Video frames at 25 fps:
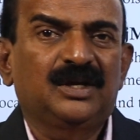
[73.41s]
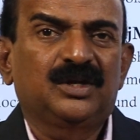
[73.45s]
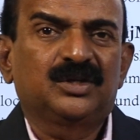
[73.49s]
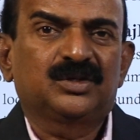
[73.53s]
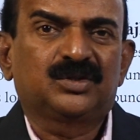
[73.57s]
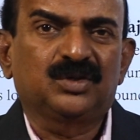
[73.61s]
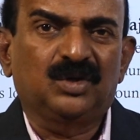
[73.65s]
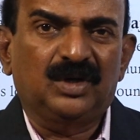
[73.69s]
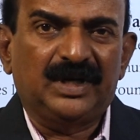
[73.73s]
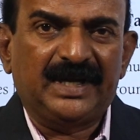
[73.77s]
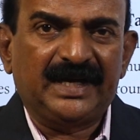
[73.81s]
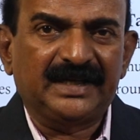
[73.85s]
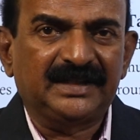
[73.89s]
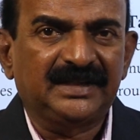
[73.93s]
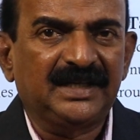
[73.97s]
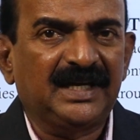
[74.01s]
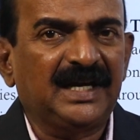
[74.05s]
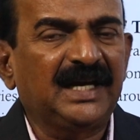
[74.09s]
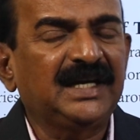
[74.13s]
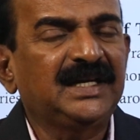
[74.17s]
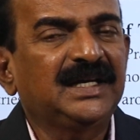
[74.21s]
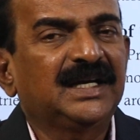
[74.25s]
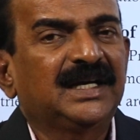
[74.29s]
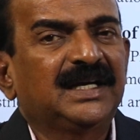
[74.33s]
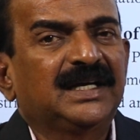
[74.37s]
So like
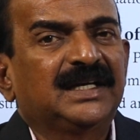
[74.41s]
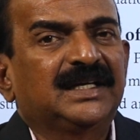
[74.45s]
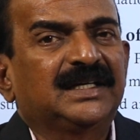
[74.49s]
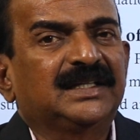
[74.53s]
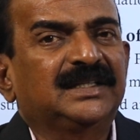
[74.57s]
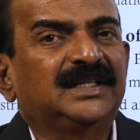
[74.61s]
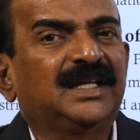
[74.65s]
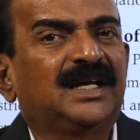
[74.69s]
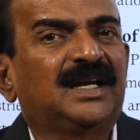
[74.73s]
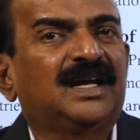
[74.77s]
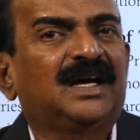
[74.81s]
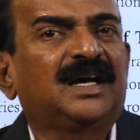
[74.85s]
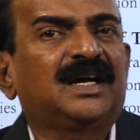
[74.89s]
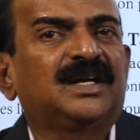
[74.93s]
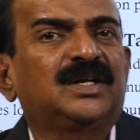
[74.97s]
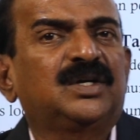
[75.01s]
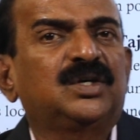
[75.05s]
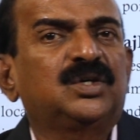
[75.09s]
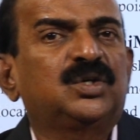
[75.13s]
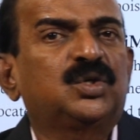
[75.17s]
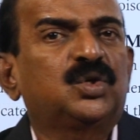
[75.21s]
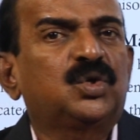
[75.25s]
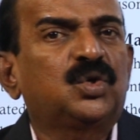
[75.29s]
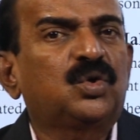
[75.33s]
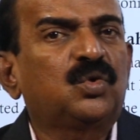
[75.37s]
that, there are
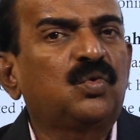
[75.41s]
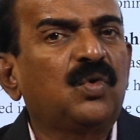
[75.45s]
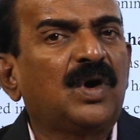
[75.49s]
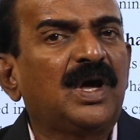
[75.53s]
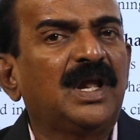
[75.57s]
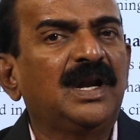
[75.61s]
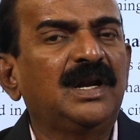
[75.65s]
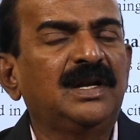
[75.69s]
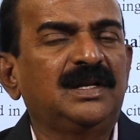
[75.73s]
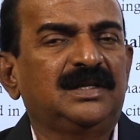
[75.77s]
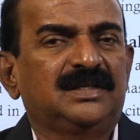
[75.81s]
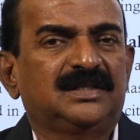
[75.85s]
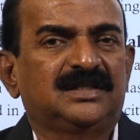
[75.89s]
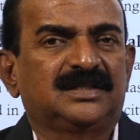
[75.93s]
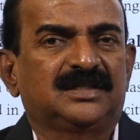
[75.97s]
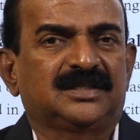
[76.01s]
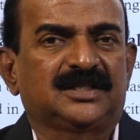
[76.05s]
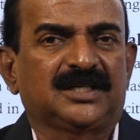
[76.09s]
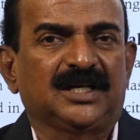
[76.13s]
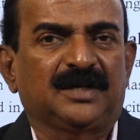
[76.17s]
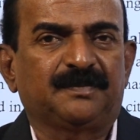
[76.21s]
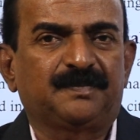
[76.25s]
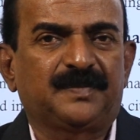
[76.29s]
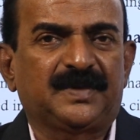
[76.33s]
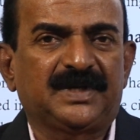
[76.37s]
12
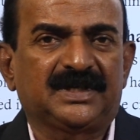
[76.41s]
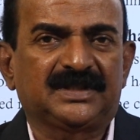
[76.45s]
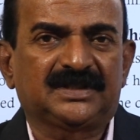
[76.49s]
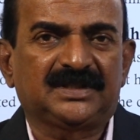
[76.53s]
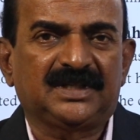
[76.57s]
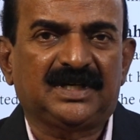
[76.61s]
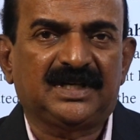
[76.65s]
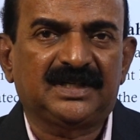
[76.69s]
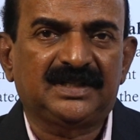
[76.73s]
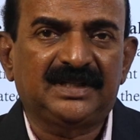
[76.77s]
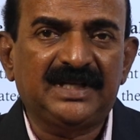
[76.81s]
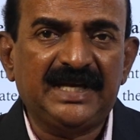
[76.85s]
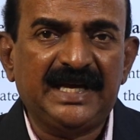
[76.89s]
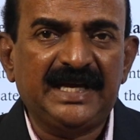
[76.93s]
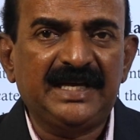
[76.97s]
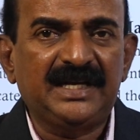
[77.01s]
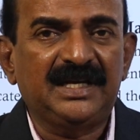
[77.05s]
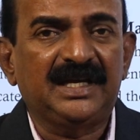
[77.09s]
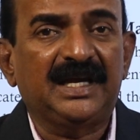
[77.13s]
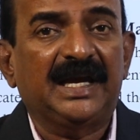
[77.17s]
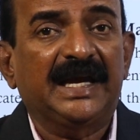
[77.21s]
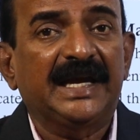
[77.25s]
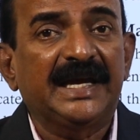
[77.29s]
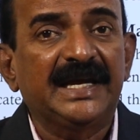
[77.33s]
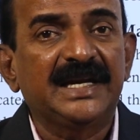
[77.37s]
chapters are there
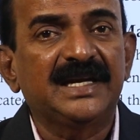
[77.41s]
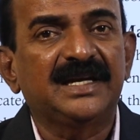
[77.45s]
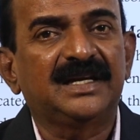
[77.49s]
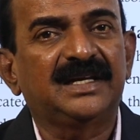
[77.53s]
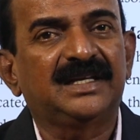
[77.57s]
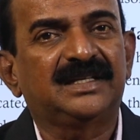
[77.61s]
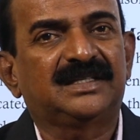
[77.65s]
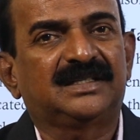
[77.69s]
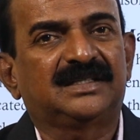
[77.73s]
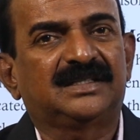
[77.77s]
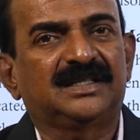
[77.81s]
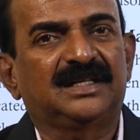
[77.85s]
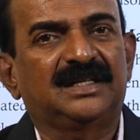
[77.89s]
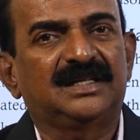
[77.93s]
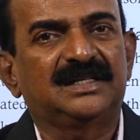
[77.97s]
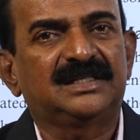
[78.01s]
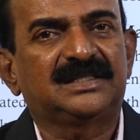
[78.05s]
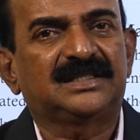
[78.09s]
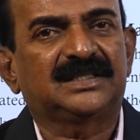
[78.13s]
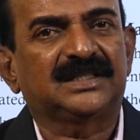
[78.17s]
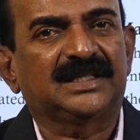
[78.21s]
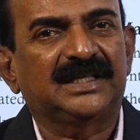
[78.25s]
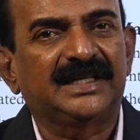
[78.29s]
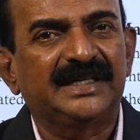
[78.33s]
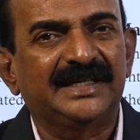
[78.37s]
in
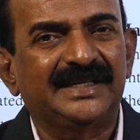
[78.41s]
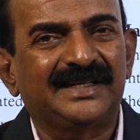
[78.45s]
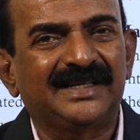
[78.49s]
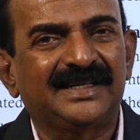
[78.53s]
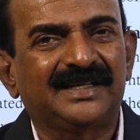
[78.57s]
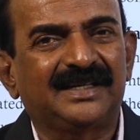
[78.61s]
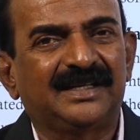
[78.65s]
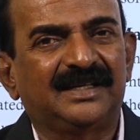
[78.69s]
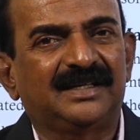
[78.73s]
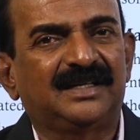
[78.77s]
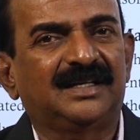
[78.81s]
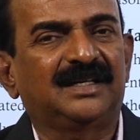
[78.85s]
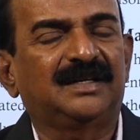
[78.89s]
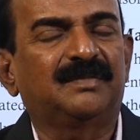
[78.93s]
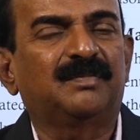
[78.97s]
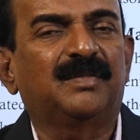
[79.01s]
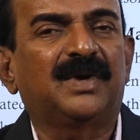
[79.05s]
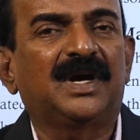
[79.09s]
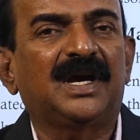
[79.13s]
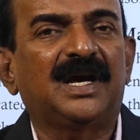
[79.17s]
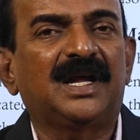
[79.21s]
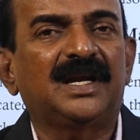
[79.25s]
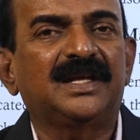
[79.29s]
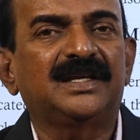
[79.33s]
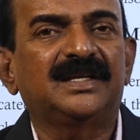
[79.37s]
Nichal's integrated
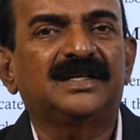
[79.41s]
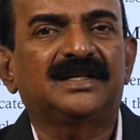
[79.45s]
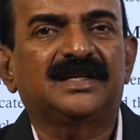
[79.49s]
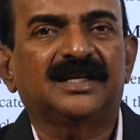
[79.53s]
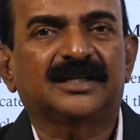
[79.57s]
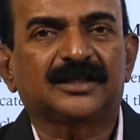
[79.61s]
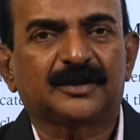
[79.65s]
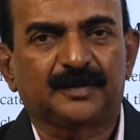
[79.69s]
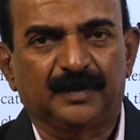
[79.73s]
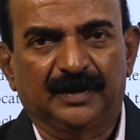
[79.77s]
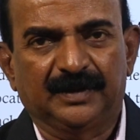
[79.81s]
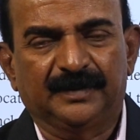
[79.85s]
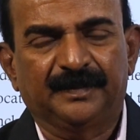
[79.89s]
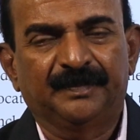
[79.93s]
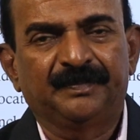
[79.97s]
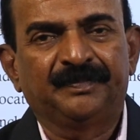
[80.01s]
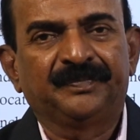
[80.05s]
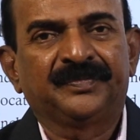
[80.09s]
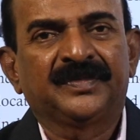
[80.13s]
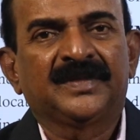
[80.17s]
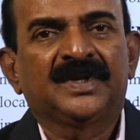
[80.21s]
biology textbook.